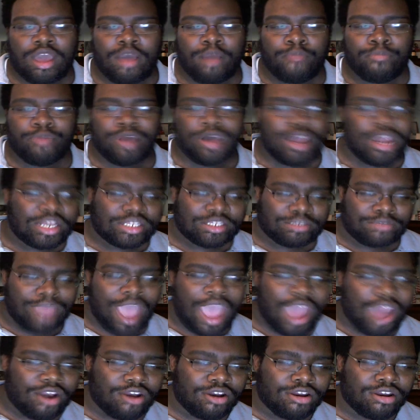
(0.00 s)
but it doesn't
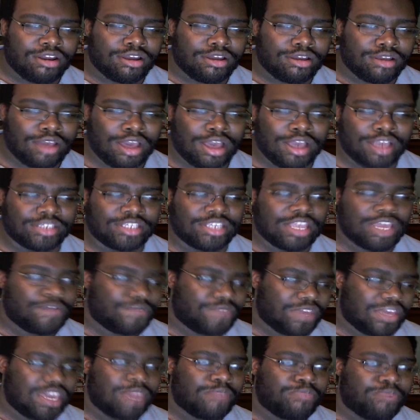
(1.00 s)
matter, because
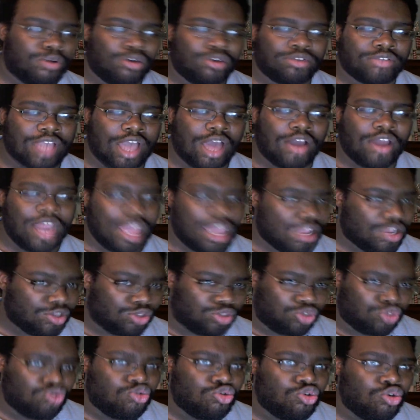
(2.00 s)
if he pulls out a
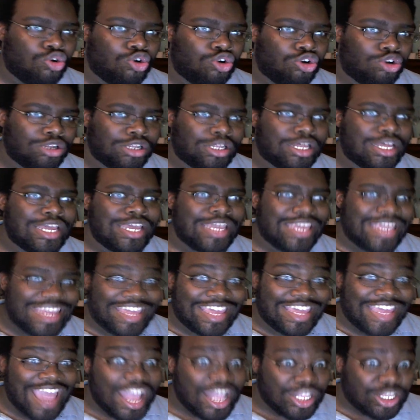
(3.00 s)
dual
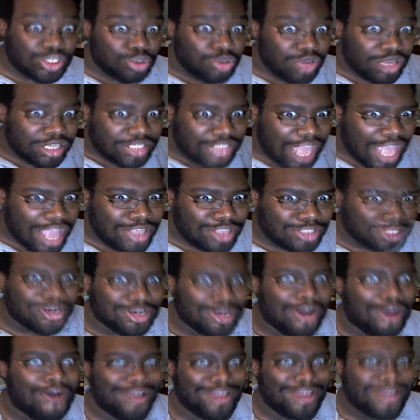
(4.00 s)
Getsuga
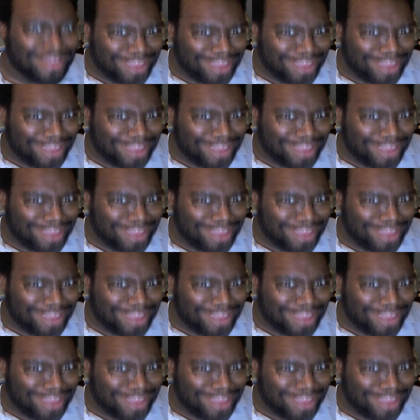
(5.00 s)
Tensho, like,